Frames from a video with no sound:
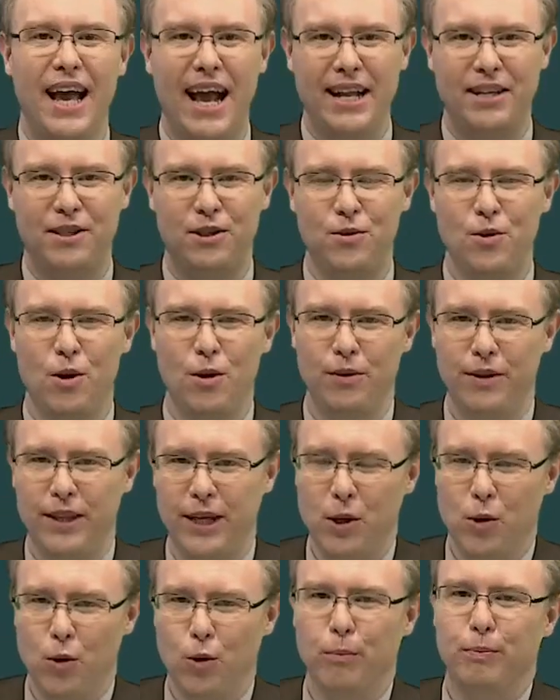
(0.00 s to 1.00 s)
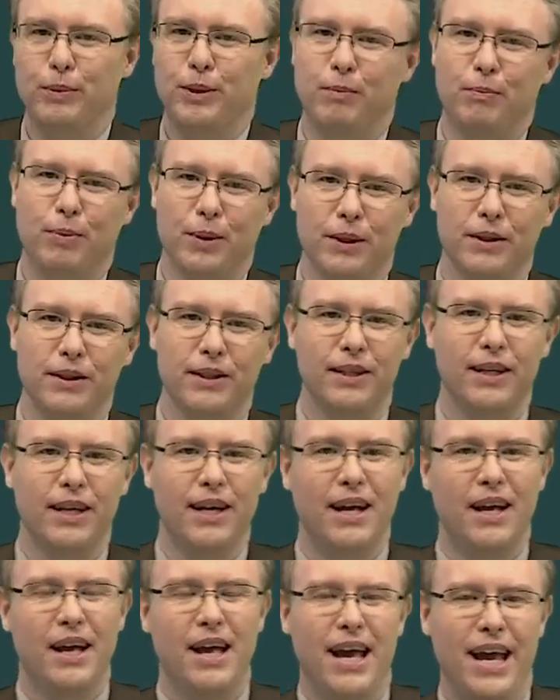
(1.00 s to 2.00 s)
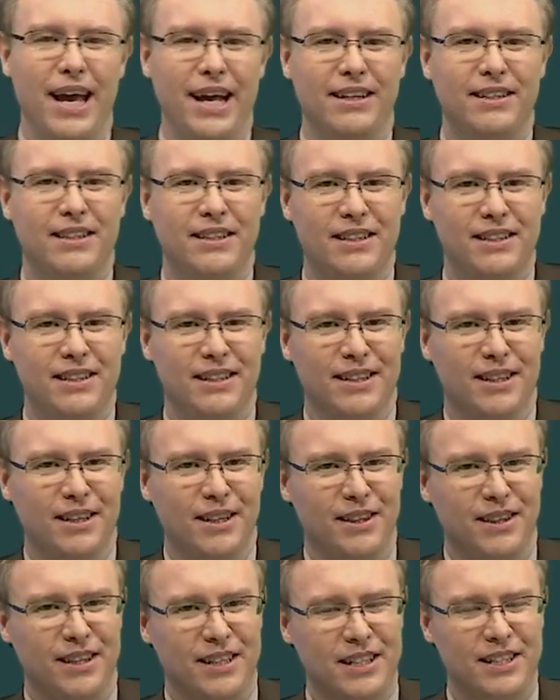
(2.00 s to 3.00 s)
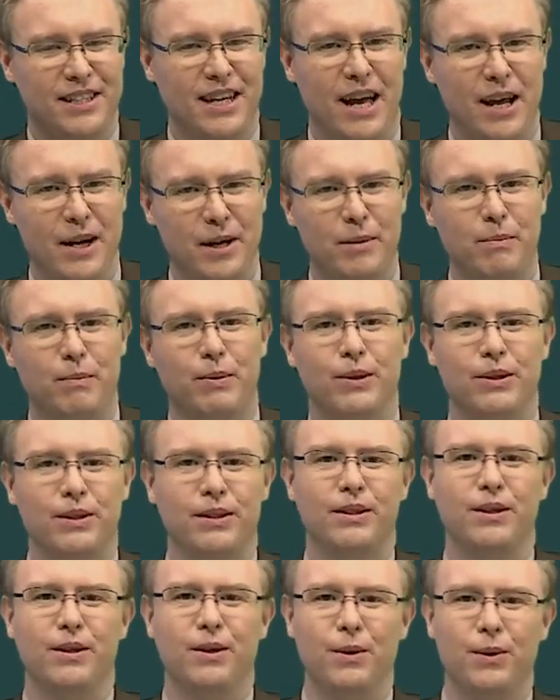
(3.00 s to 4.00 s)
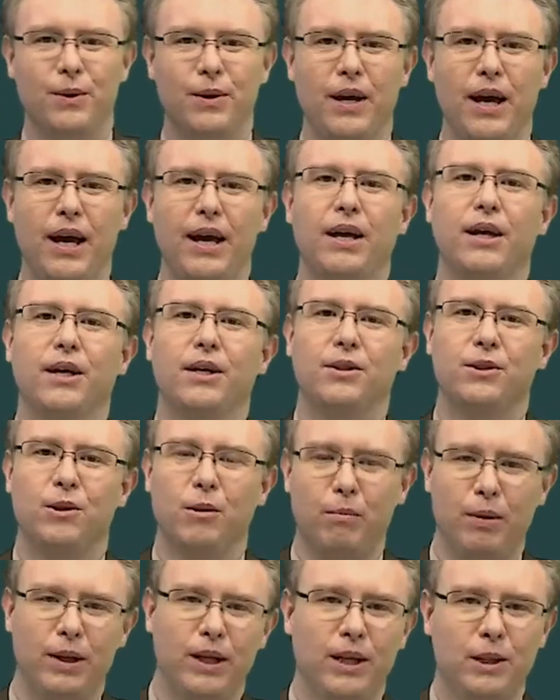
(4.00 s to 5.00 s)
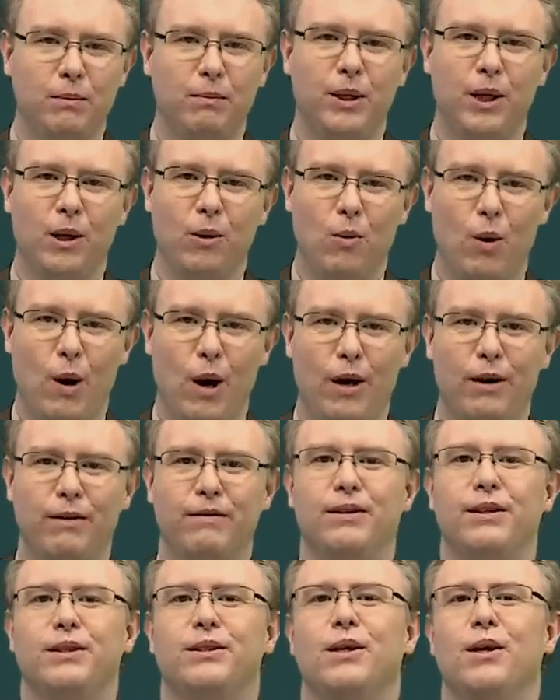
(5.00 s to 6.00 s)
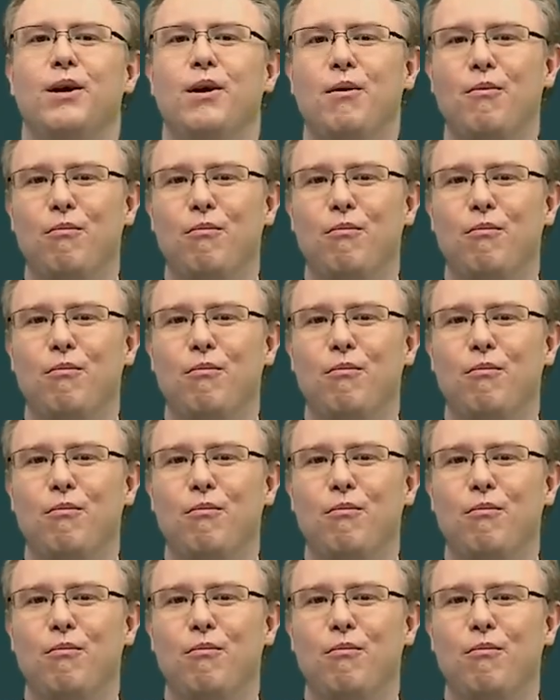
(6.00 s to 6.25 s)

It's not the oops button, it's the send button, okay? So please be aware of this.